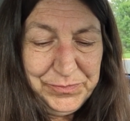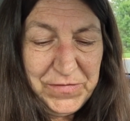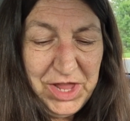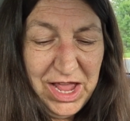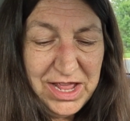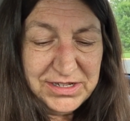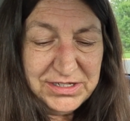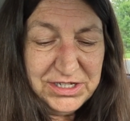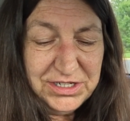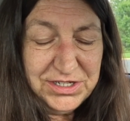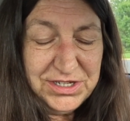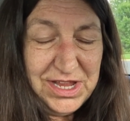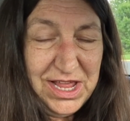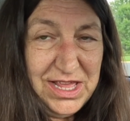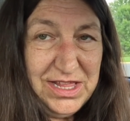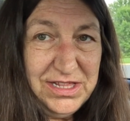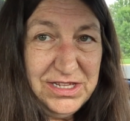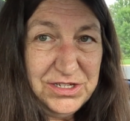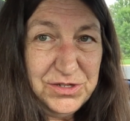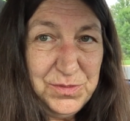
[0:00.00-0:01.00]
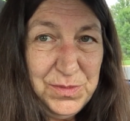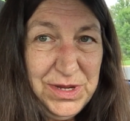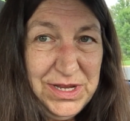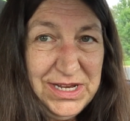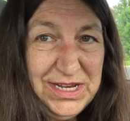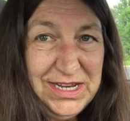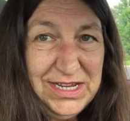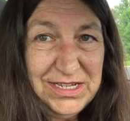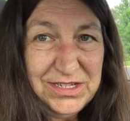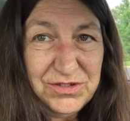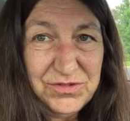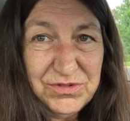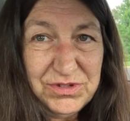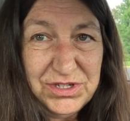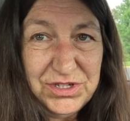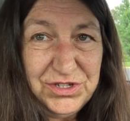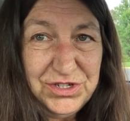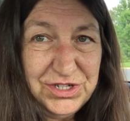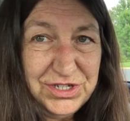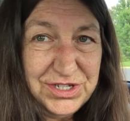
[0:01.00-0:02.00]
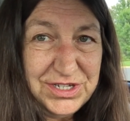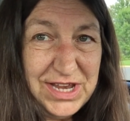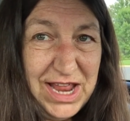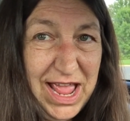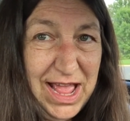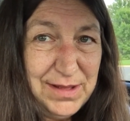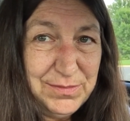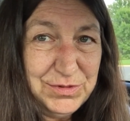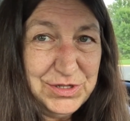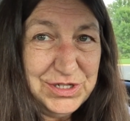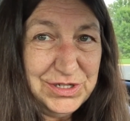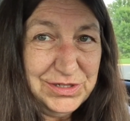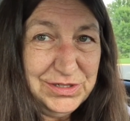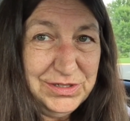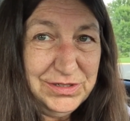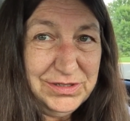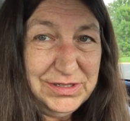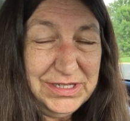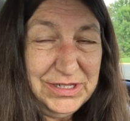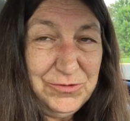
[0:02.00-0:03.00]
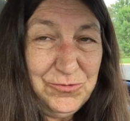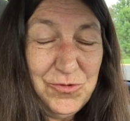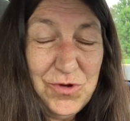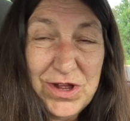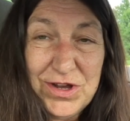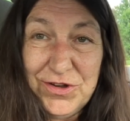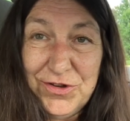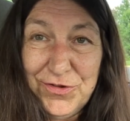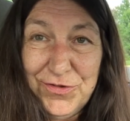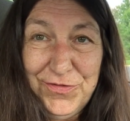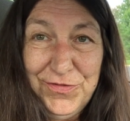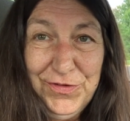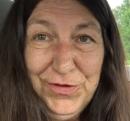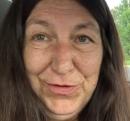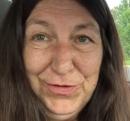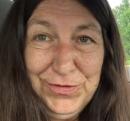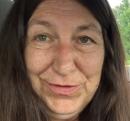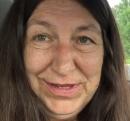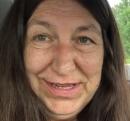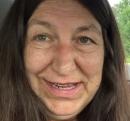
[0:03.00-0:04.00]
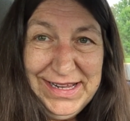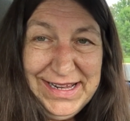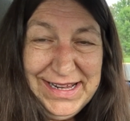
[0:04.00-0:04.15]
got to say this mayonnaise was just absolutely wonderful.